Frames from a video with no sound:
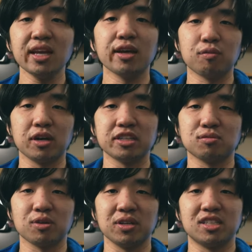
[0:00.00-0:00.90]
it's
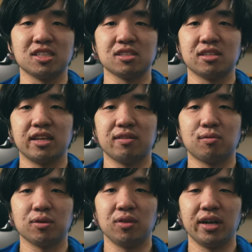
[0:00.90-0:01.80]
really just the thing
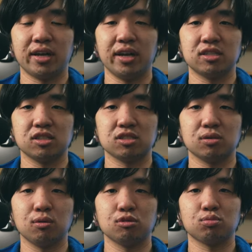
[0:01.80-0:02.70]
where, like, it just
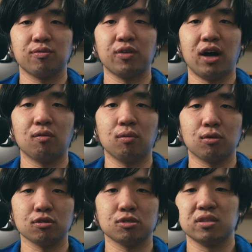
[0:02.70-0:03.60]
goes without
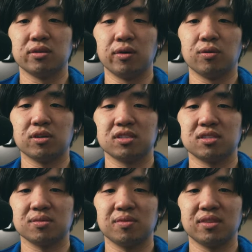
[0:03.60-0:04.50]
words, you know,
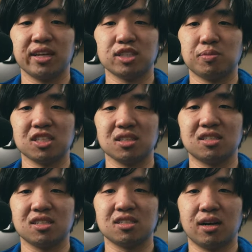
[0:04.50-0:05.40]
because especially
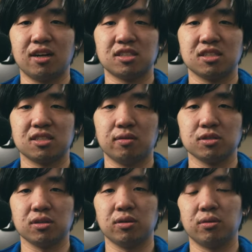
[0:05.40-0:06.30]
since I was
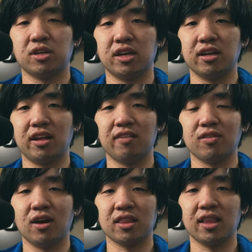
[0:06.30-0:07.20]
a little kid, I
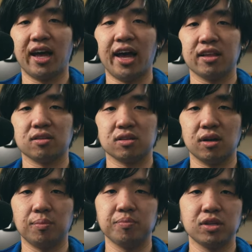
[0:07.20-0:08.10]
thought that,
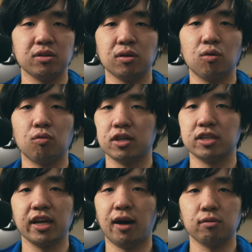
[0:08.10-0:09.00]
you know, one
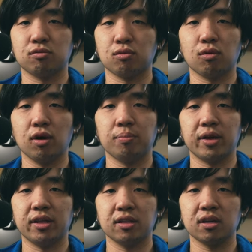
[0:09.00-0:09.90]
day I would grow up
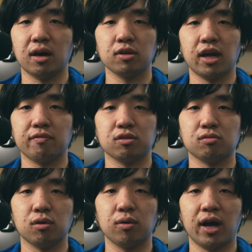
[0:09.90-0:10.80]
and I would have to
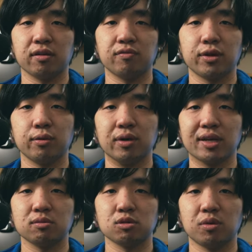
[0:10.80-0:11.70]
grow out of video
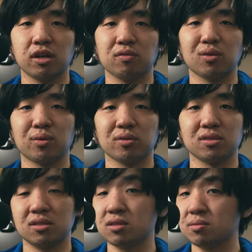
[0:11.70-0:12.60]
games. But I've
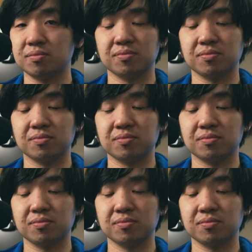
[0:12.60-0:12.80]
learned